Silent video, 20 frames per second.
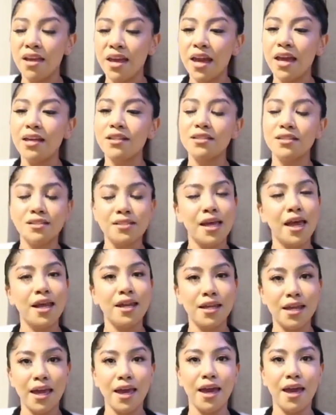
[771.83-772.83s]
8 to
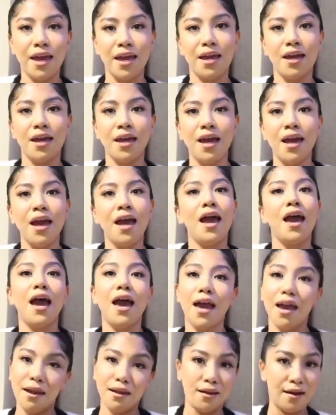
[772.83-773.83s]
10K
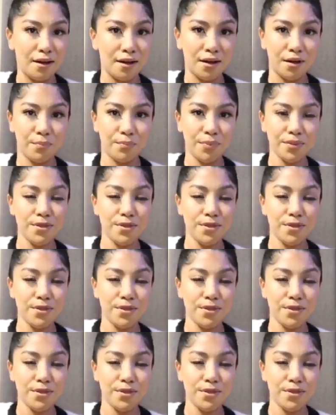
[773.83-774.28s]
and up,